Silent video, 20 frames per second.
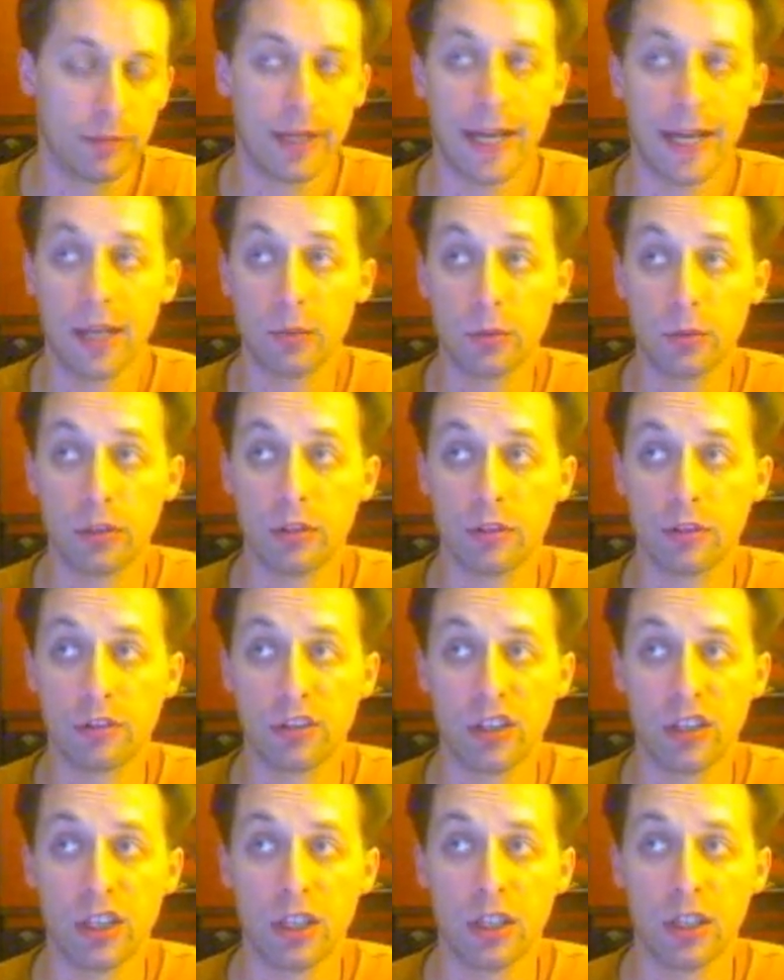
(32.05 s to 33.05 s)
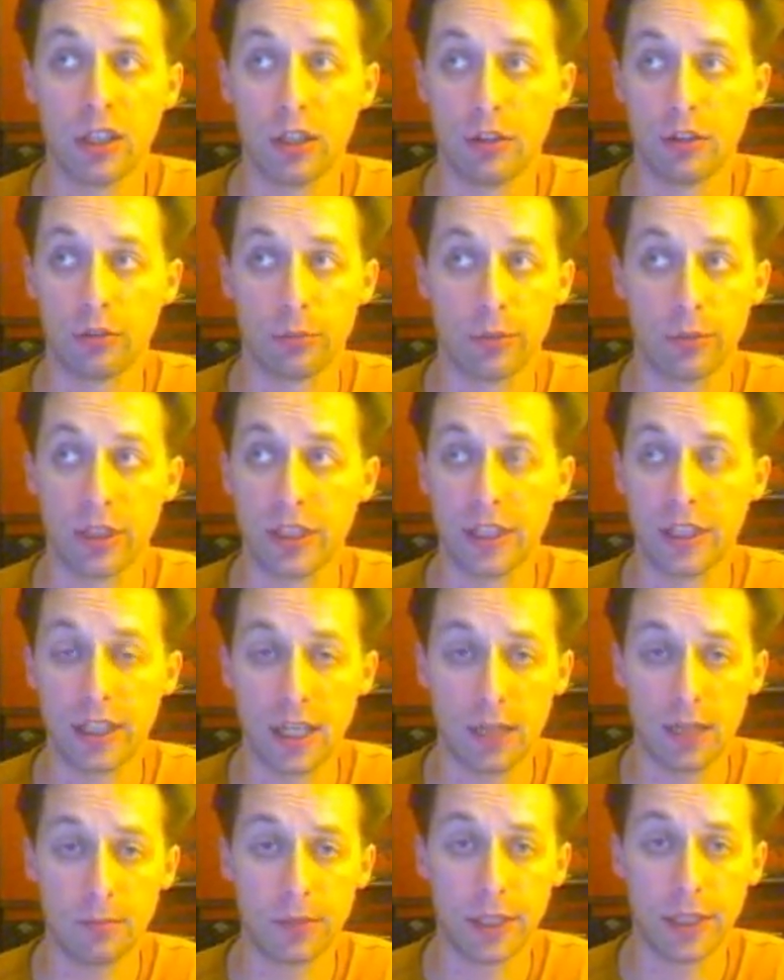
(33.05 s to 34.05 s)
AdWords is really
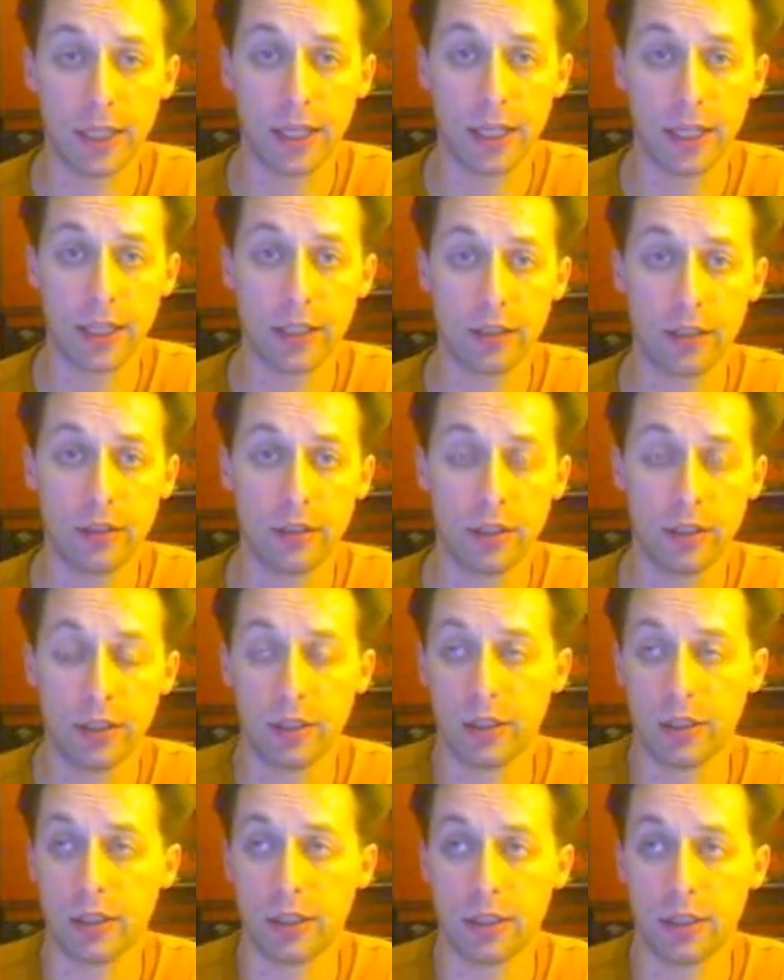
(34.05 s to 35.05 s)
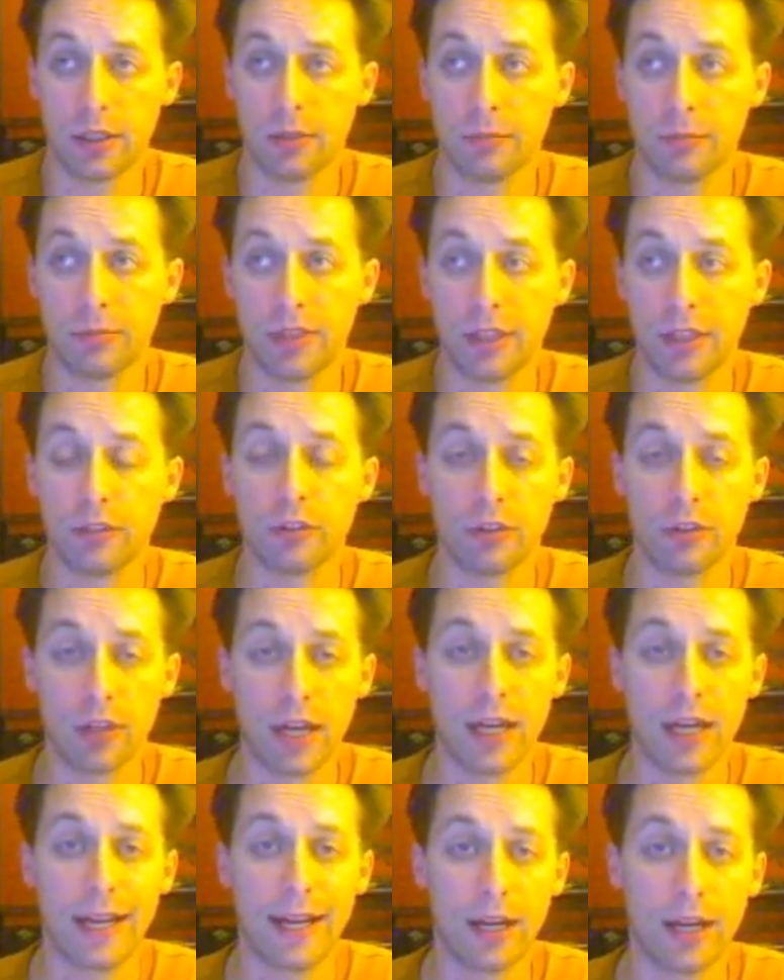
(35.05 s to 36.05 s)
complicated. Takes a
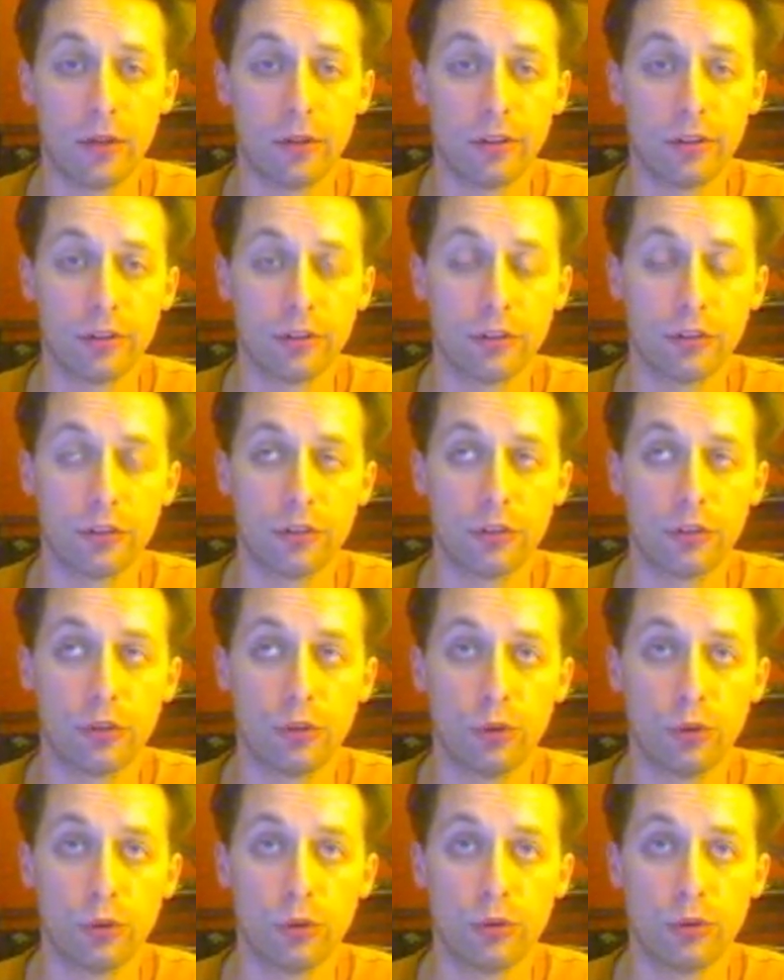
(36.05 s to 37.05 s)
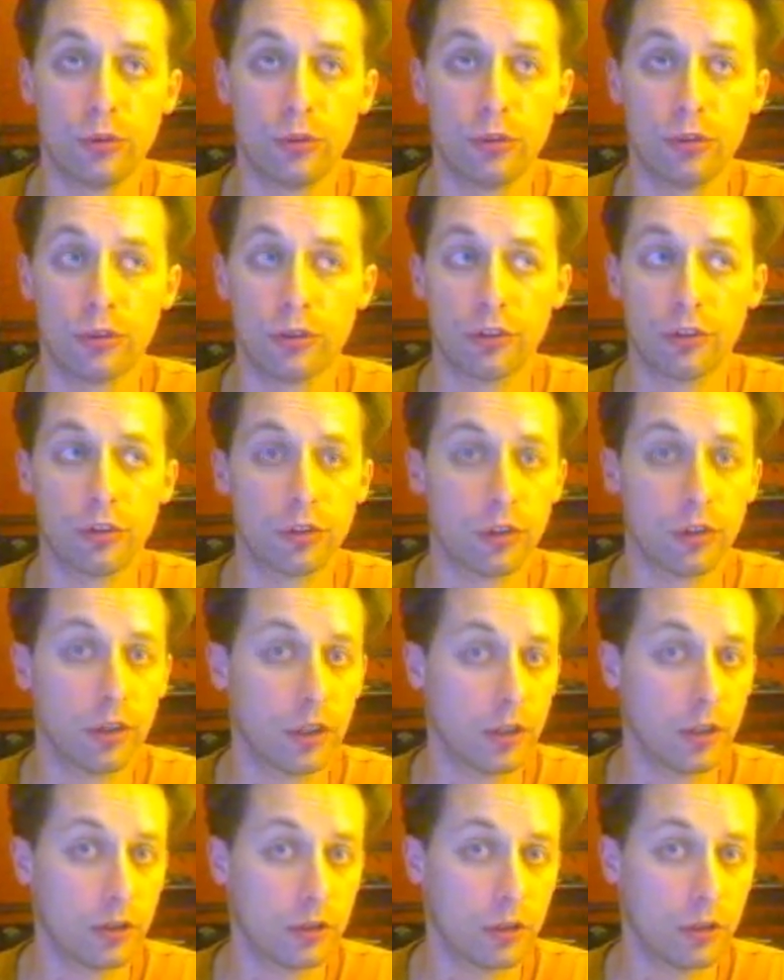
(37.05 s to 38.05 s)
lot of hours to learn
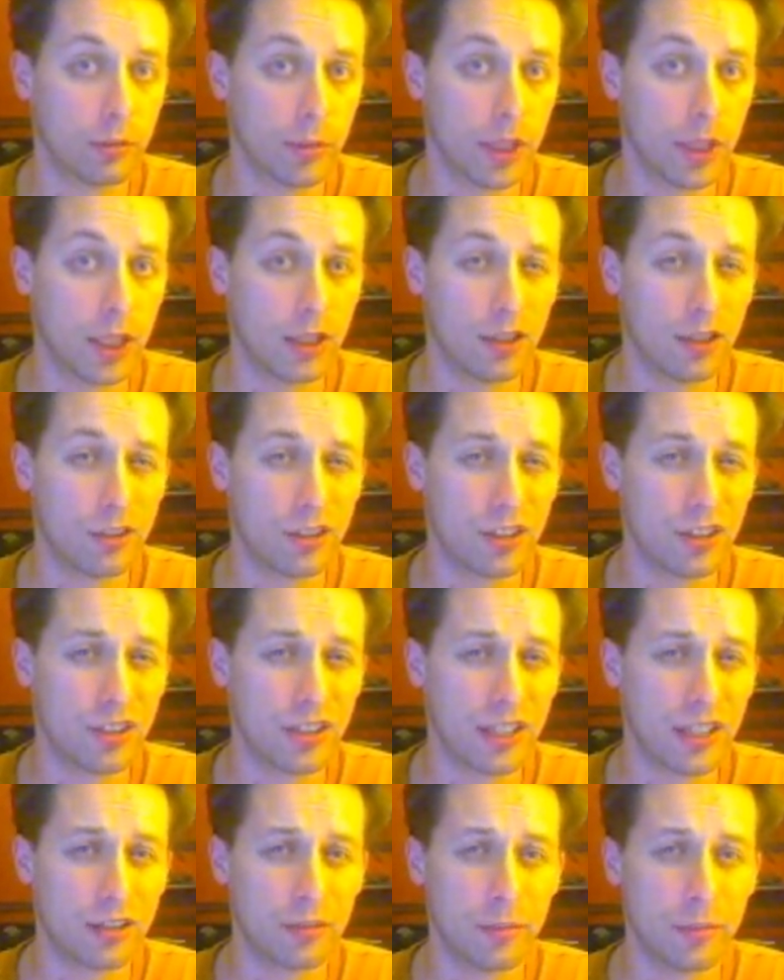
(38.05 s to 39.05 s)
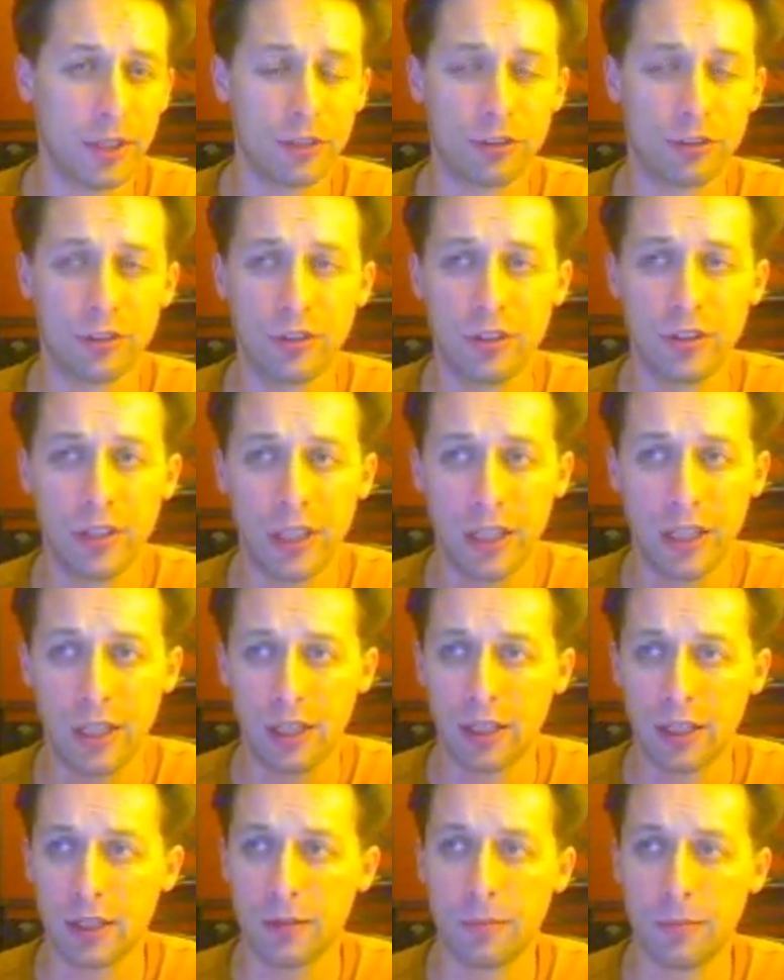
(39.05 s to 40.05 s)
all the terminology, not to mention
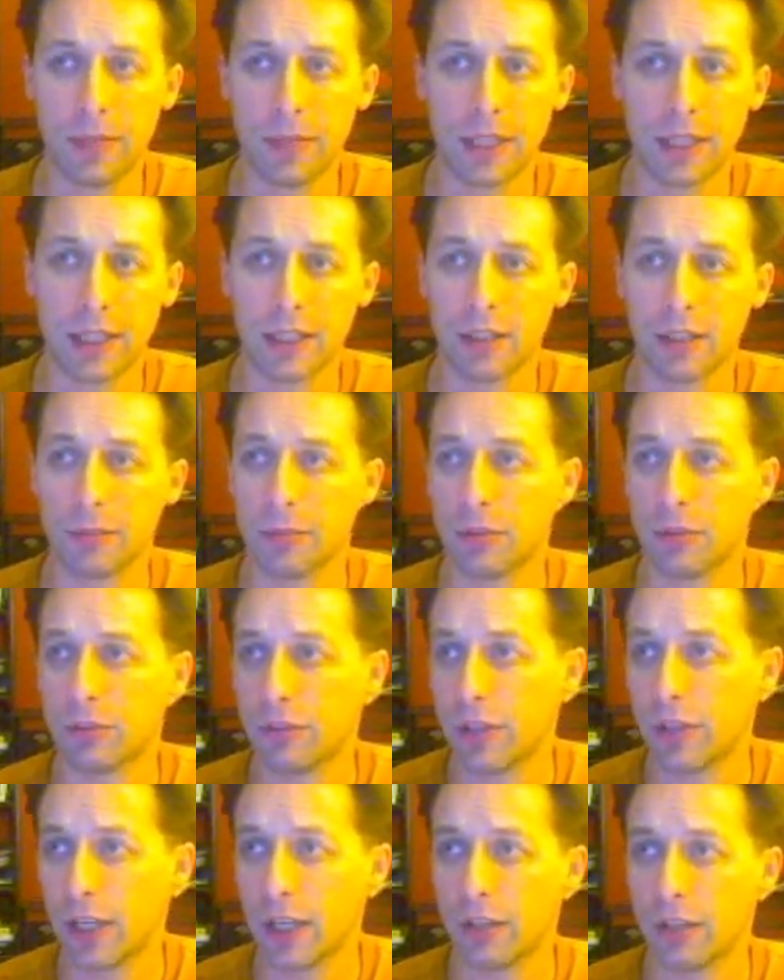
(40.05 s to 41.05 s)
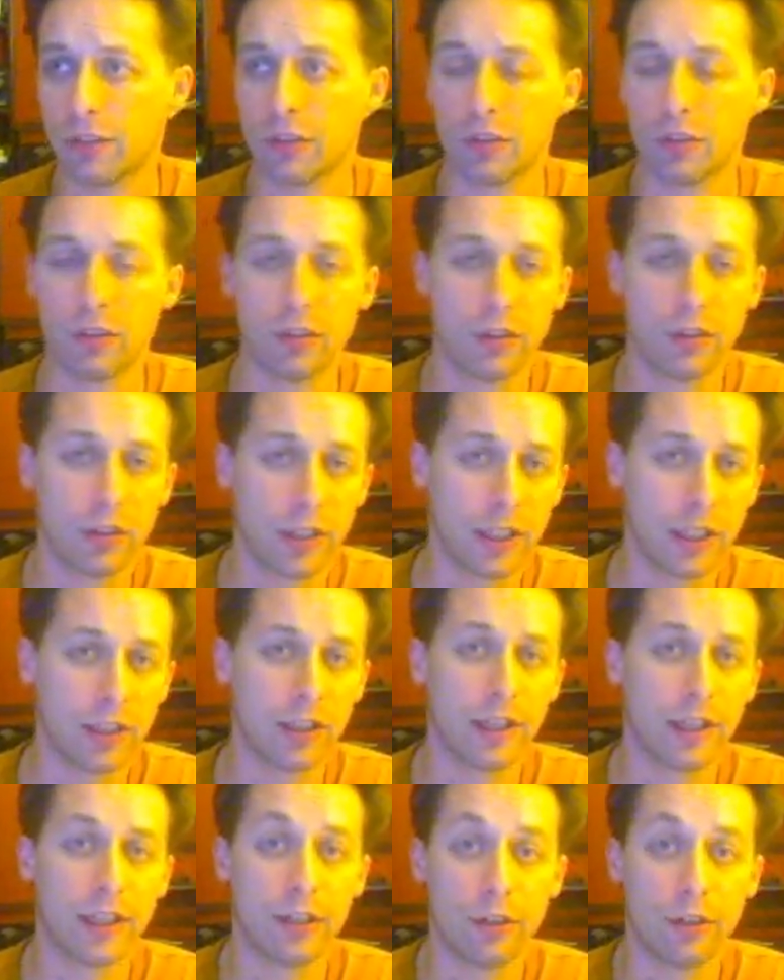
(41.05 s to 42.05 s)
making mistakes and learning
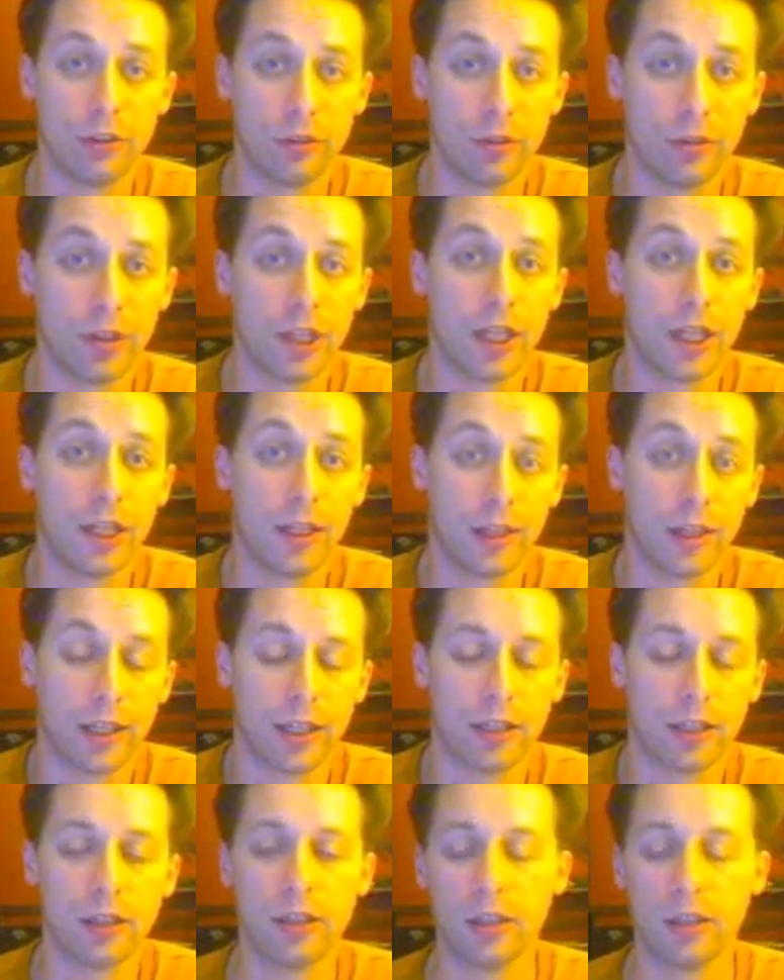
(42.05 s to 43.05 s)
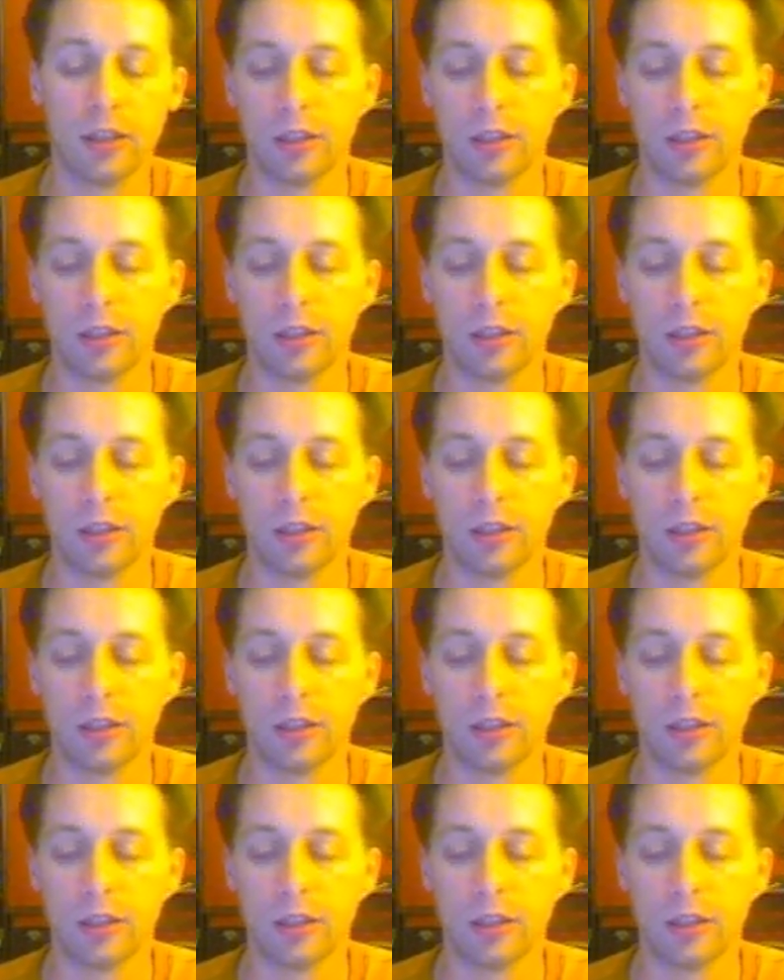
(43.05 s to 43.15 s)
like you do with anything.